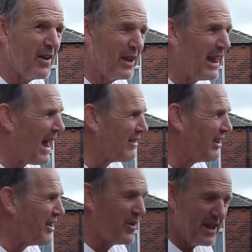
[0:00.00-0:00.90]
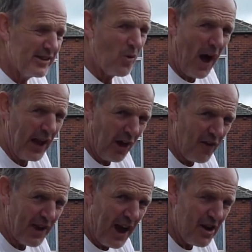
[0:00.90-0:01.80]
Well, actually, no, it needs quite a lot
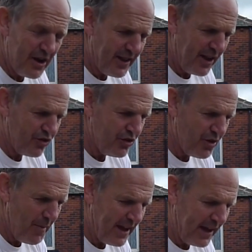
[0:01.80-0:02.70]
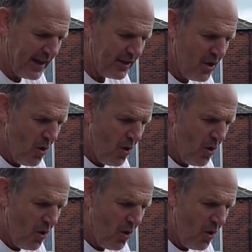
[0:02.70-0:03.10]
of care and attention to make it